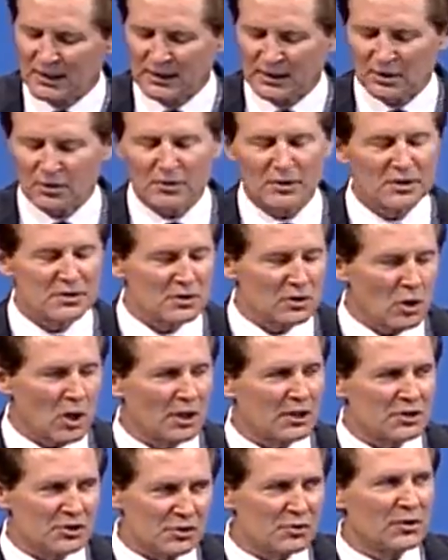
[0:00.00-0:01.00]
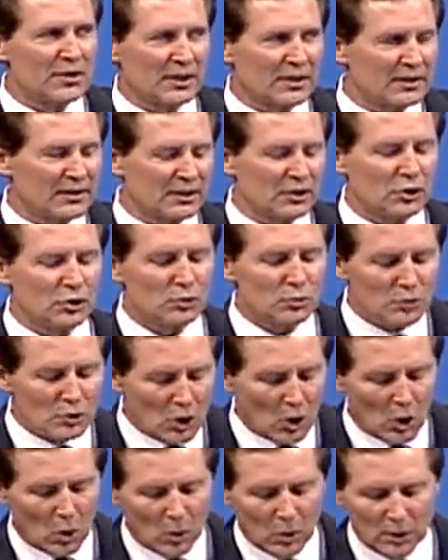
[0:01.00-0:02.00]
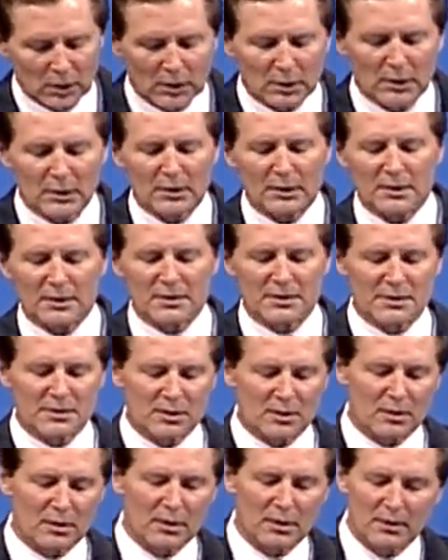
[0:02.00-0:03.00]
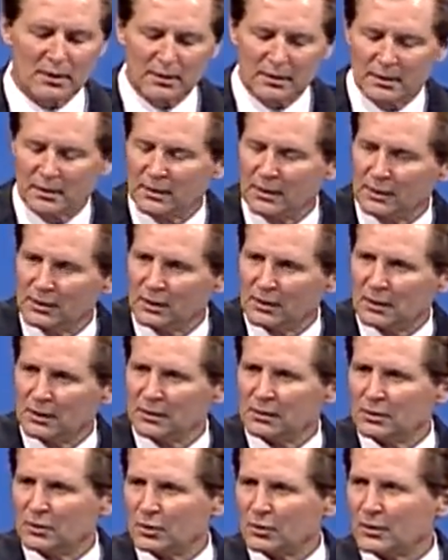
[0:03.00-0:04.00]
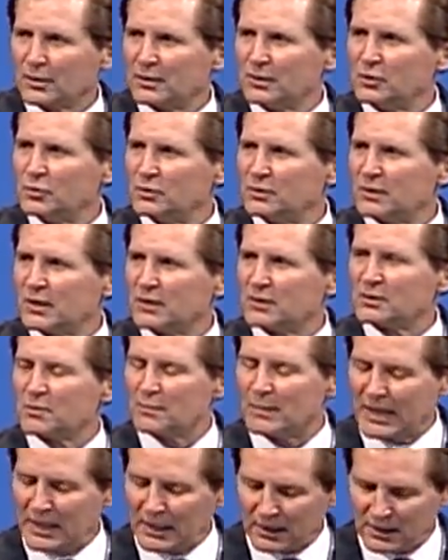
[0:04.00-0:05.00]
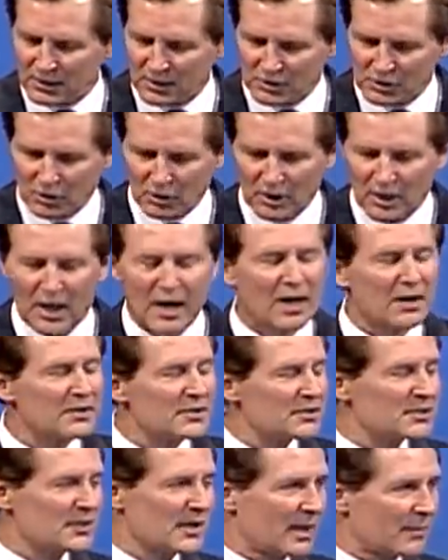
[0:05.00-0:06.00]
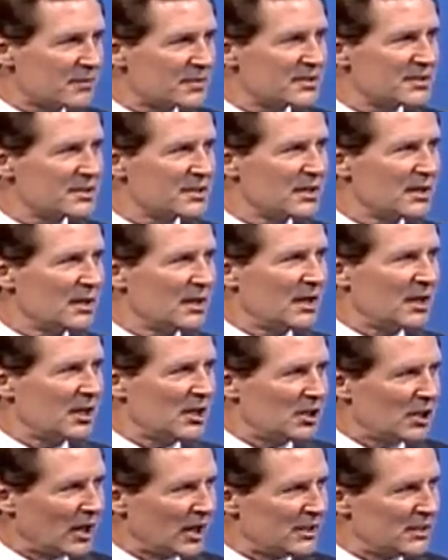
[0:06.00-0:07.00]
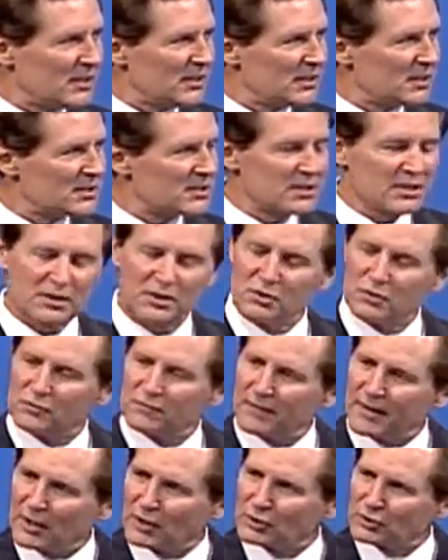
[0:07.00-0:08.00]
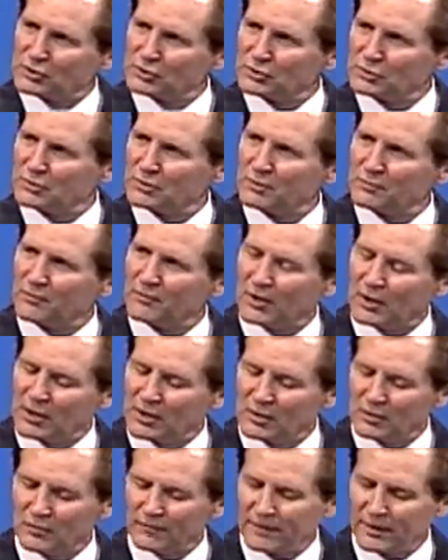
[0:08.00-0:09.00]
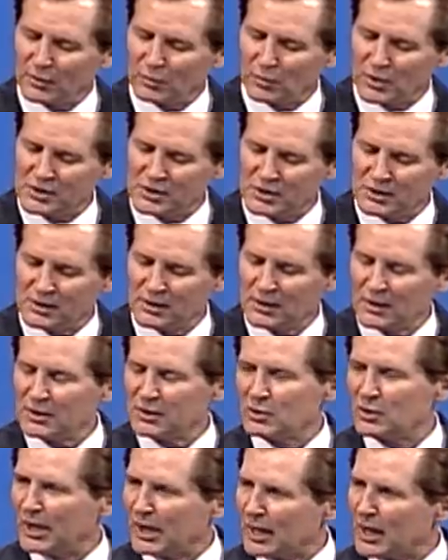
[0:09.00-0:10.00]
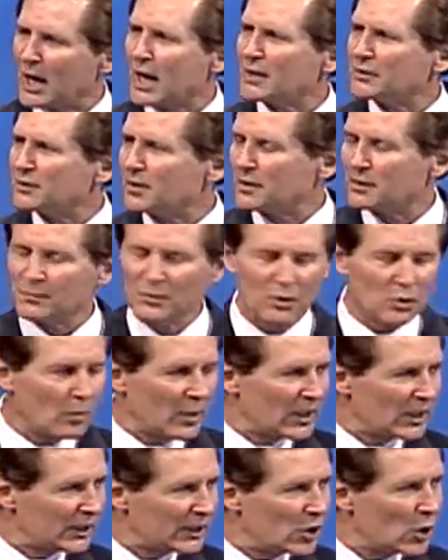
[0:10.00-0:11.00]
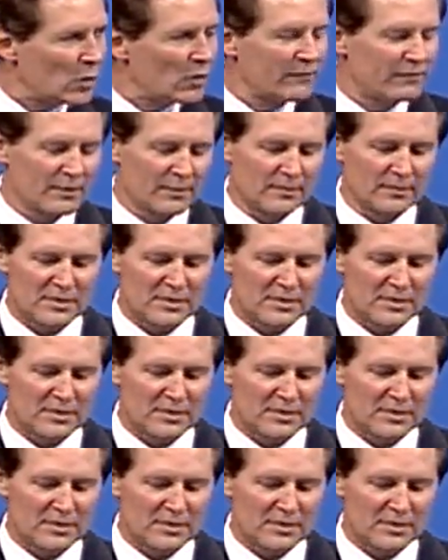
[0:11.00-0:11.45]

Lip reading: You know, and as long as you think that you know, then you tend to make your concepts and the ideas that you've held to very, very rigid. You hang on to them. You don't want to let go of them.